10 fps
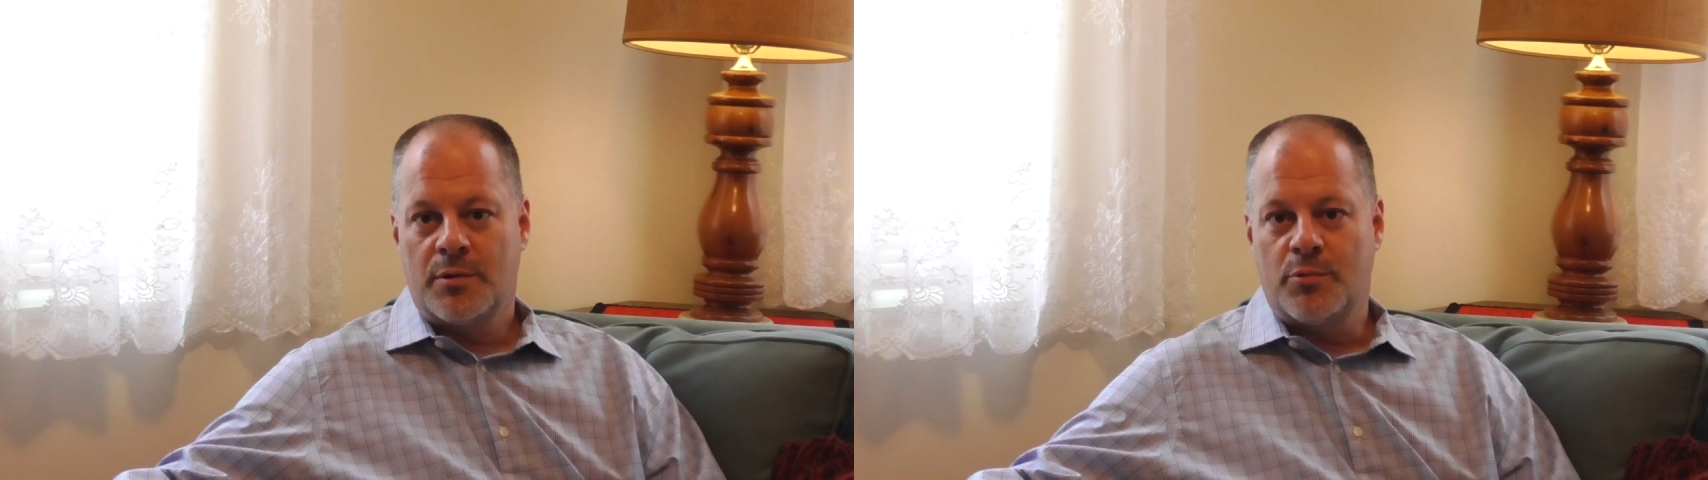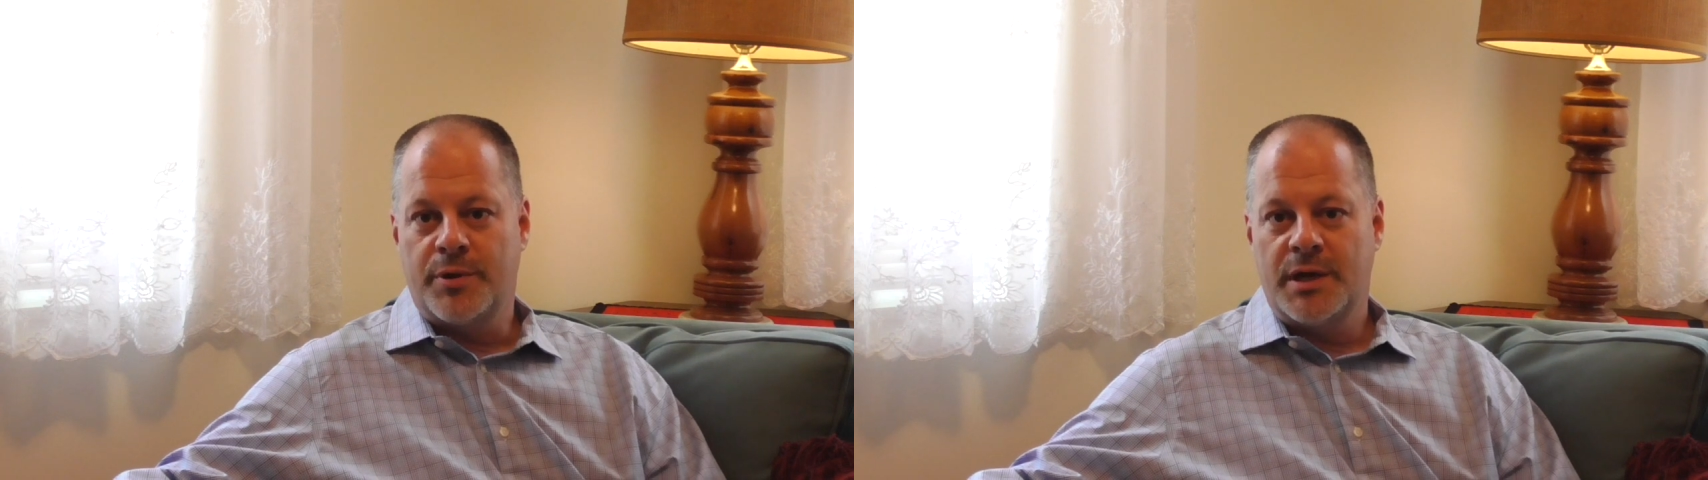
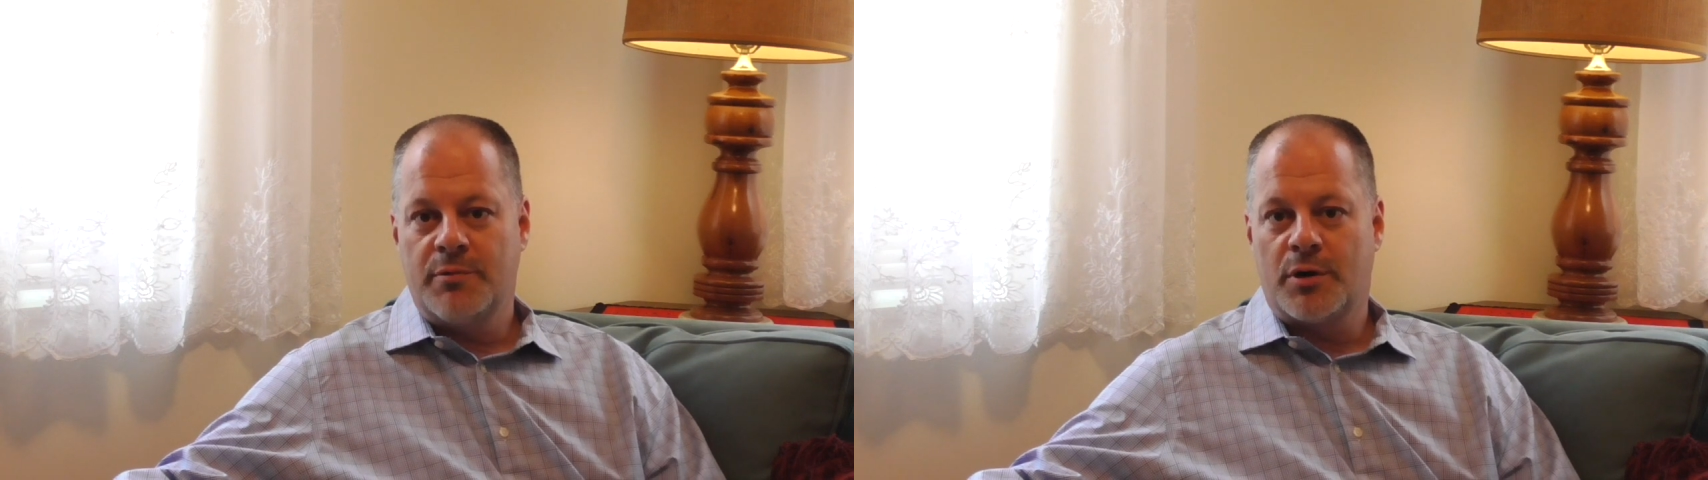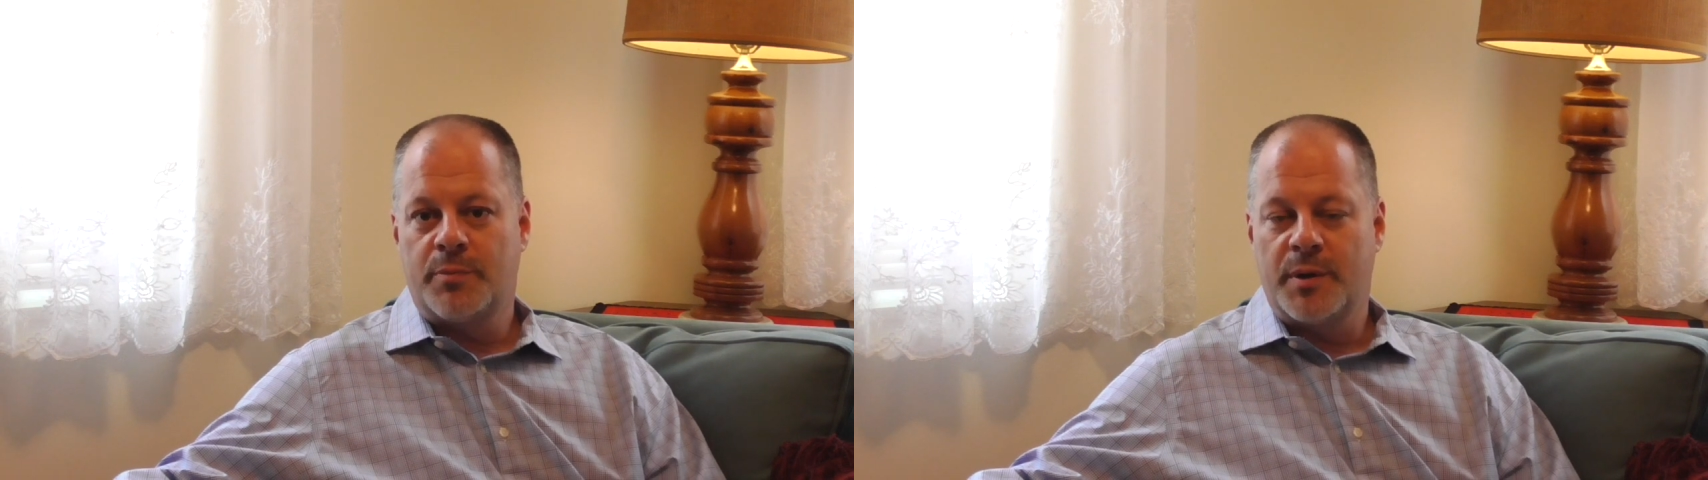We
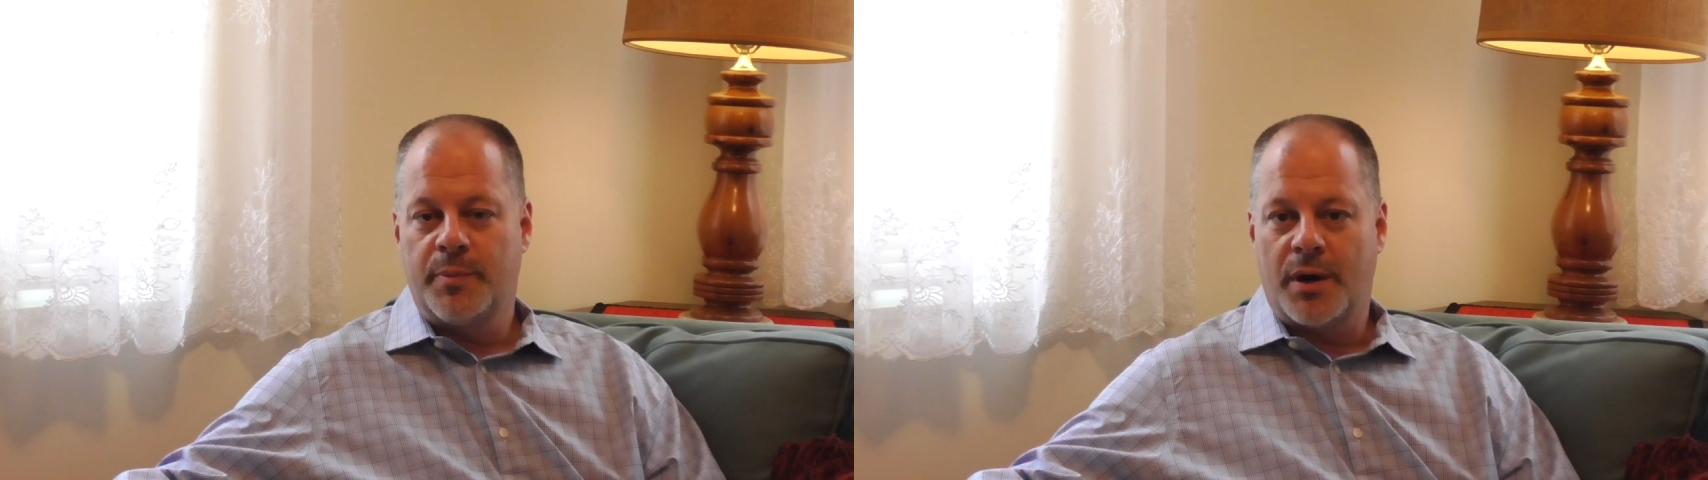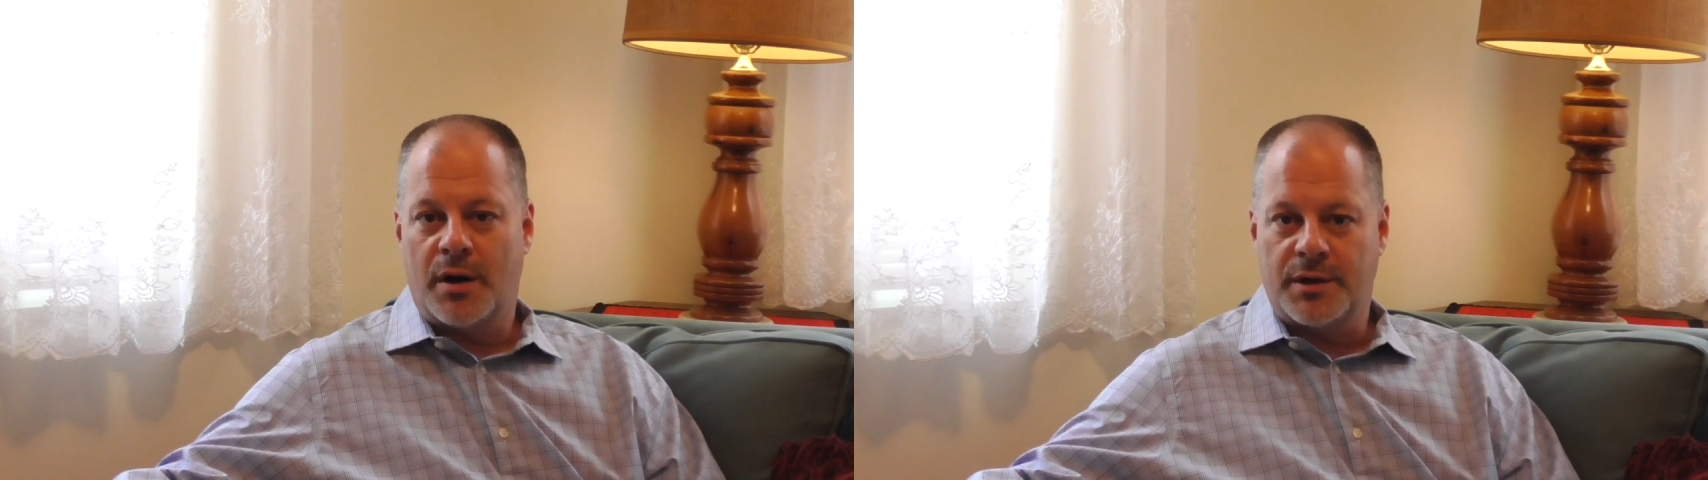were
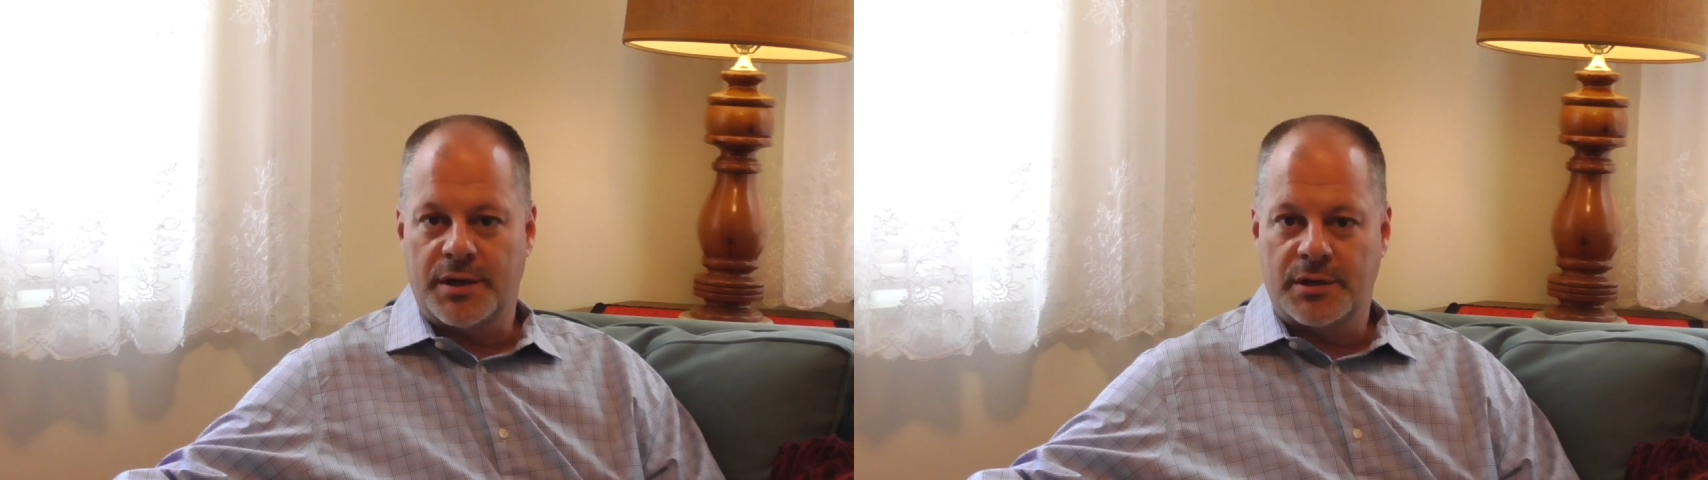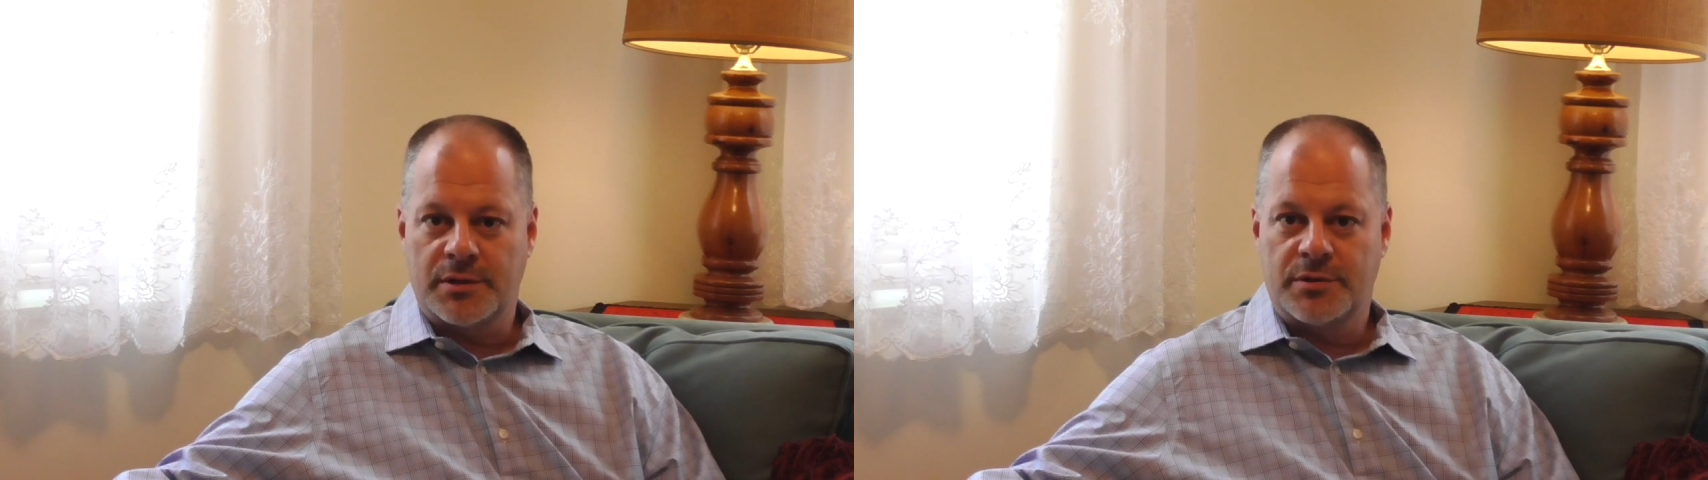
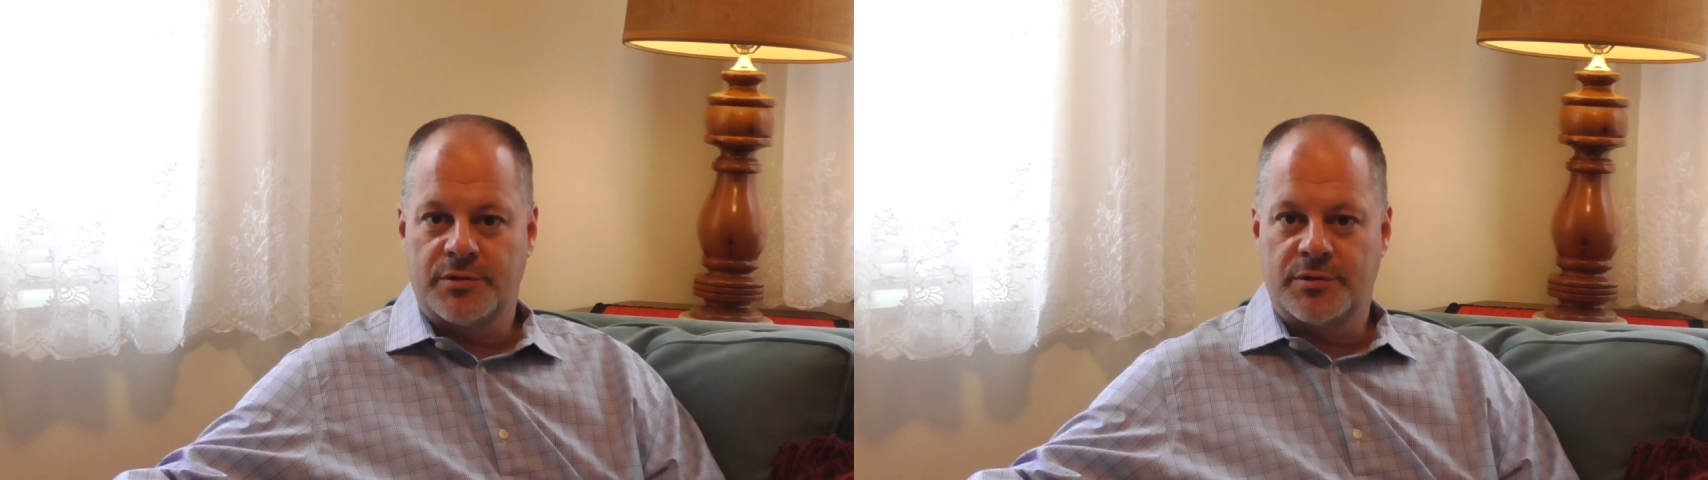preparing